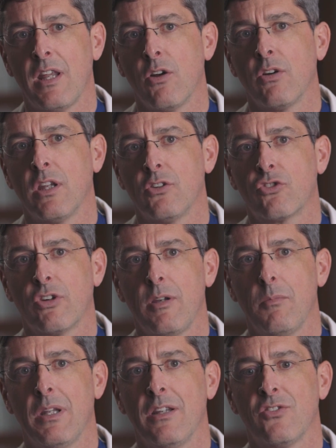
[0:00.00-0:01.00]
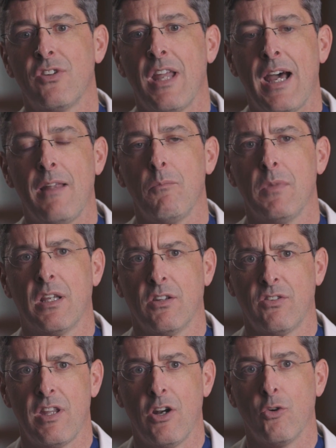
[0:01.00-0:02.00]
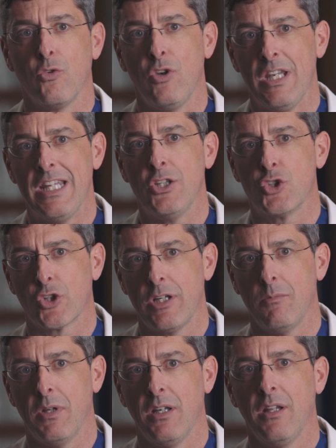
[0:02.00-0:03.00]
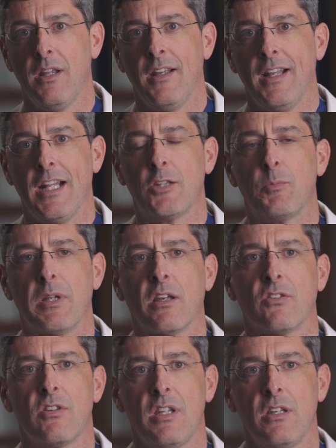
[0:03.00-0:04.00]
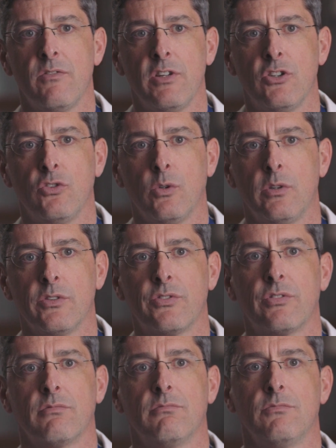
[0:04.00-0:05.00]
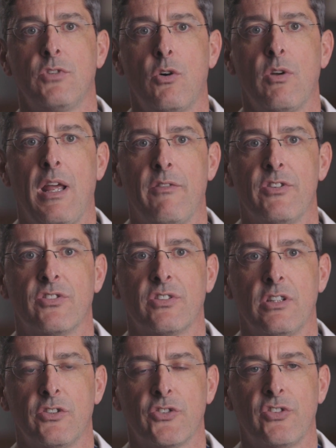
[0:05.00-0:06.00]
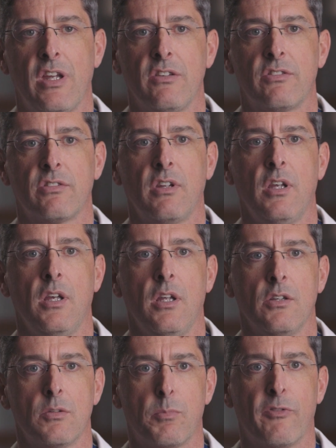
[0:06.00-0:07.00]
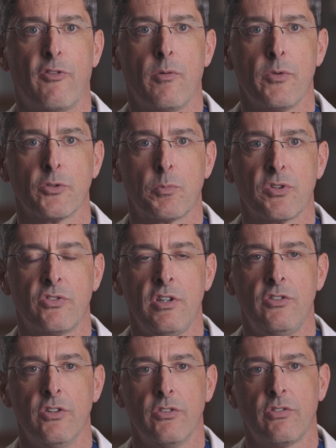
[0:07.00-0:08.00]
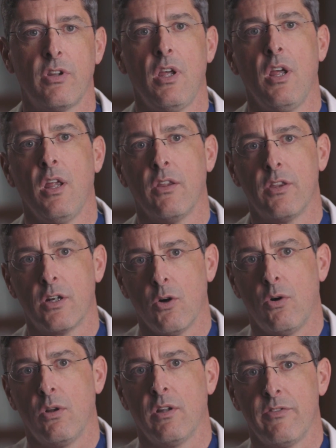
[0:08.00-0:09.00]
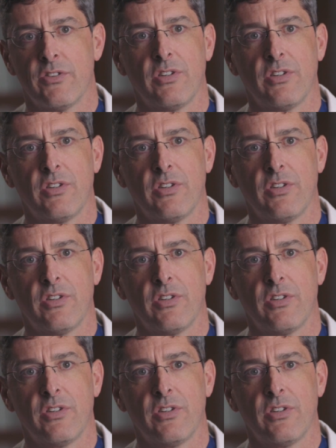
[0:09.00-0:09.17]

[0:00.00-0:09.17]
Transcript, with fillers: they don't get treatment is not because they don't need treatment. It's because the individuals don't have the skill sets to perform those procedures. The goal of the